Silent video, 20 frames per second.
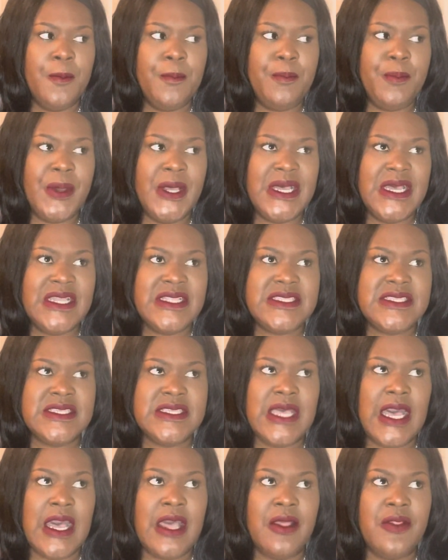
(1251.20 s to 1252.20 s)
but
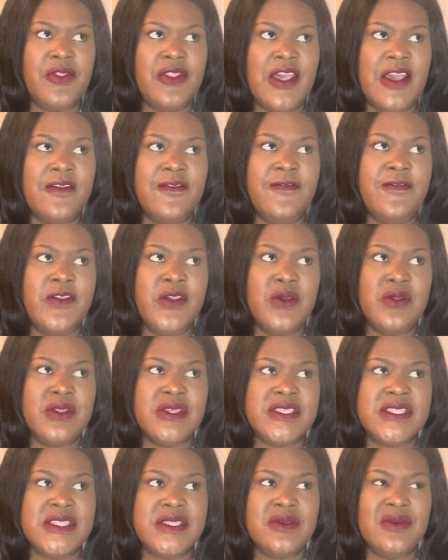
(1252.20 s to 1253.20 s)
that field
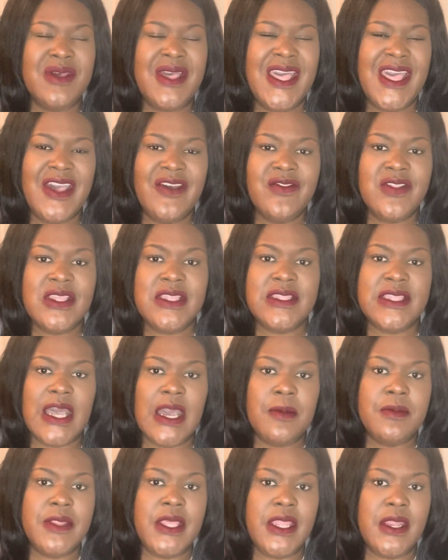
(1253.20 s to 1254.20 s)
is still heavily
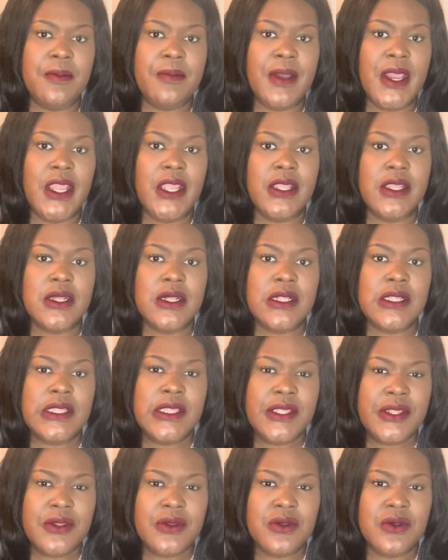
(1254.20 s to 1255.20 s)
dominated by
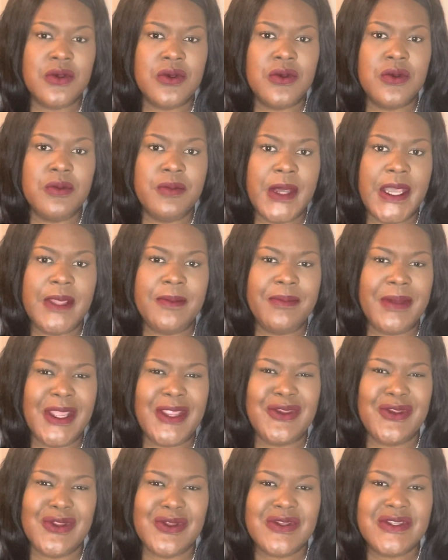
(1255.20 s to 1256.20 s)
clinical,
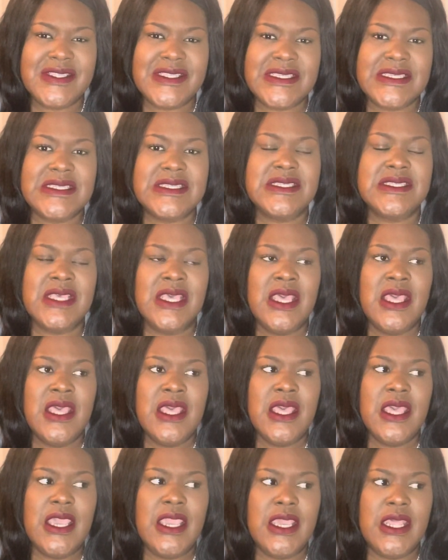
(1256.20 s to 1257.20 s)
by nurses,
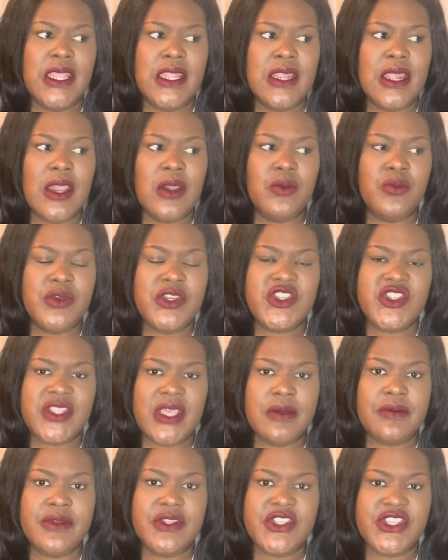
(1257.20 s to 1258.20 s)
and I wish
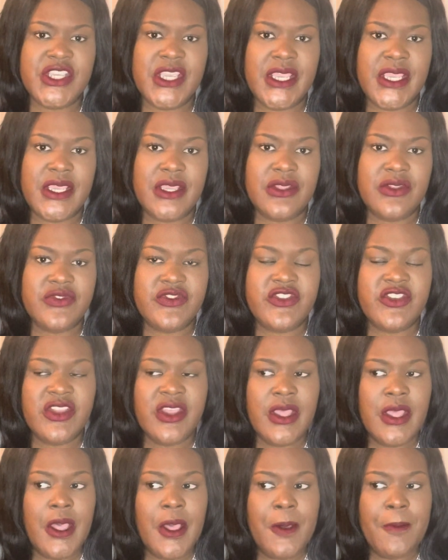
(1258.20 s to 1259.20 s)
that would change.
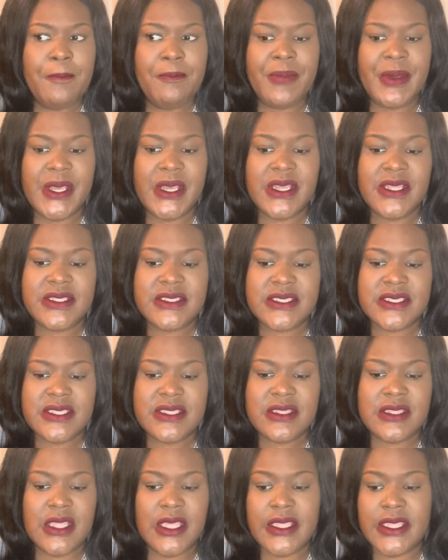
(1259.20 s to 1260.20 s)
But
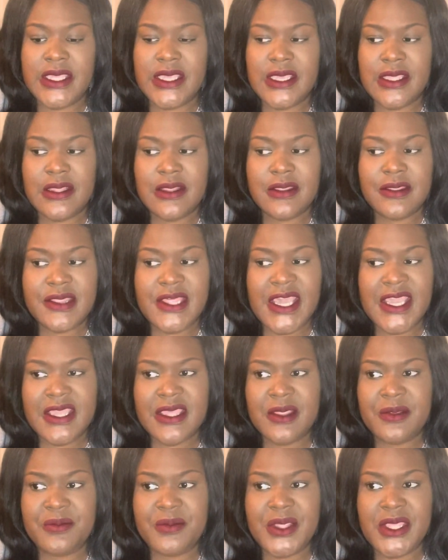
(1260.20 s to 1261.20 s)
again, that
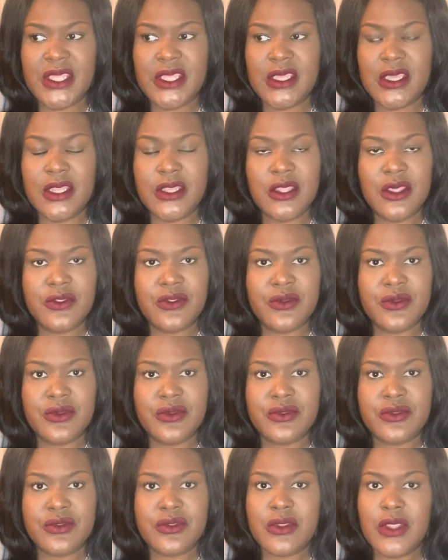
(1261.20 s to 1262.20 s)
can be
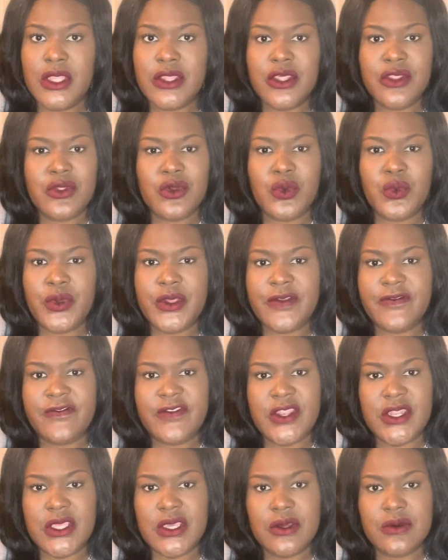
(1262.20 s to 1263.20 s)
another quick
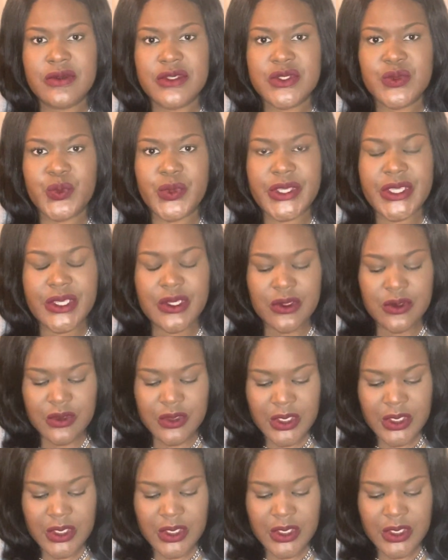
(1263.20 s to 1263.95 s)
video as well.